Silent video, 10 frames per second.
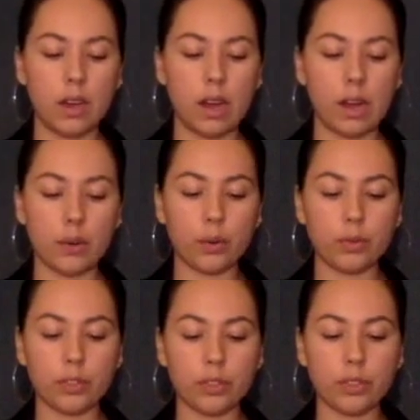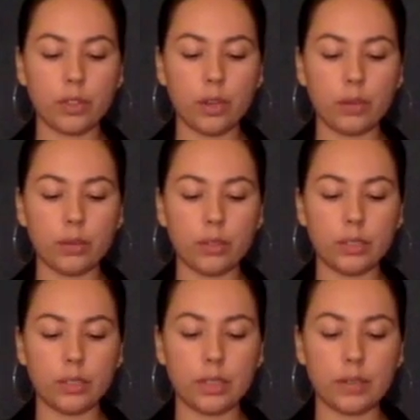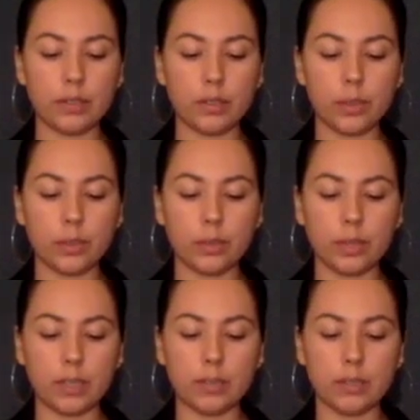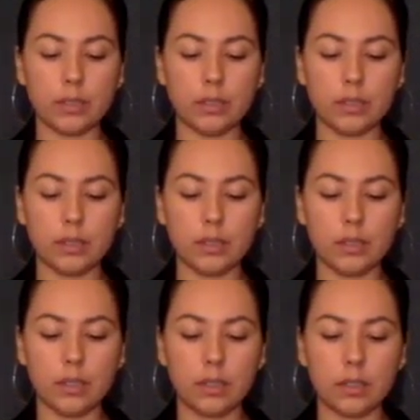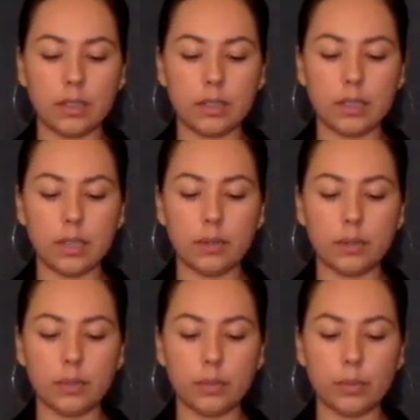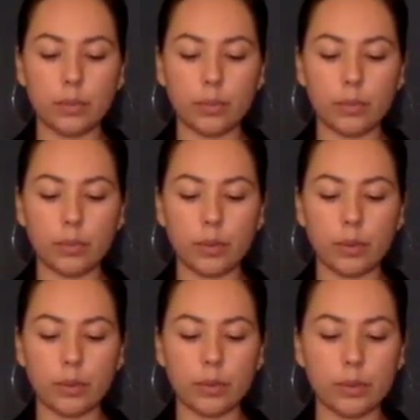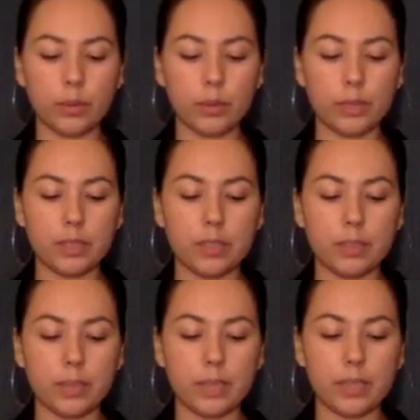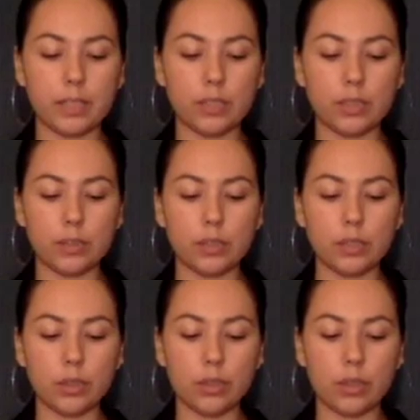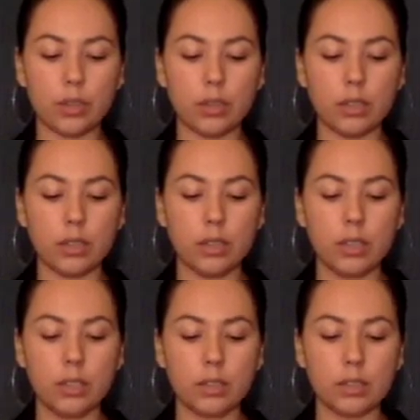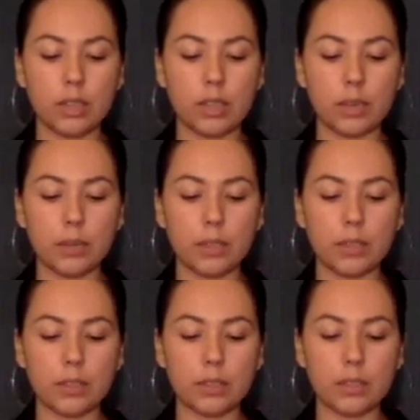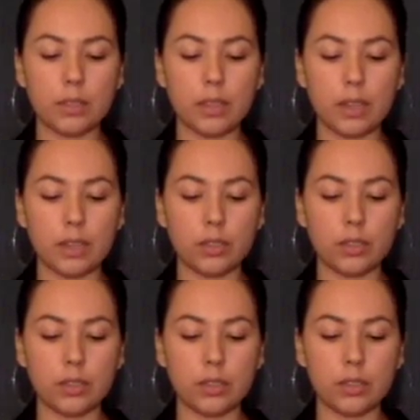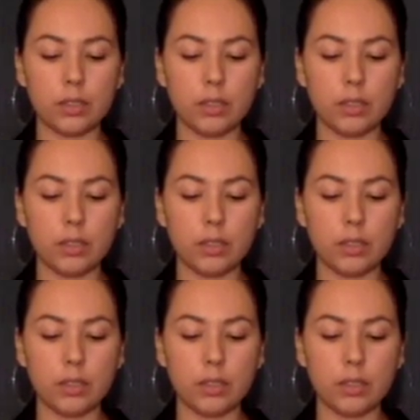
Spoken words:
Our first call was just after we arrived. That time, we were only permitted to make an extremely short call to get our parents' address.